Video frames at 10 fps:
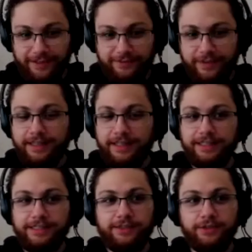in life. And
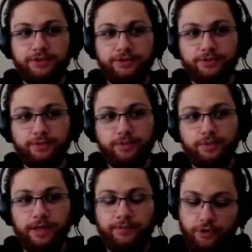that's you
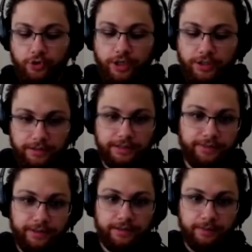if you try to
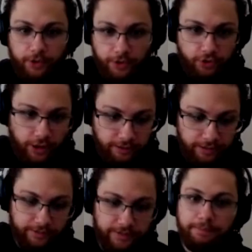live it, the more you try to
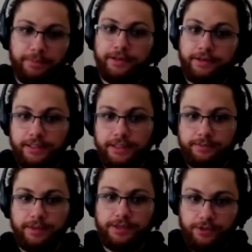live it, the better it
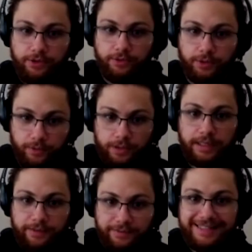is because you will
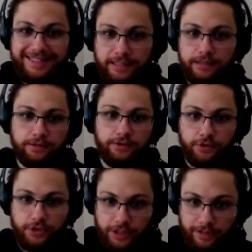kind of instill it in
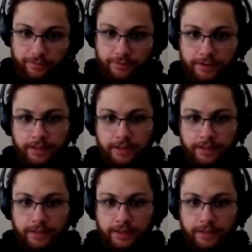yourself.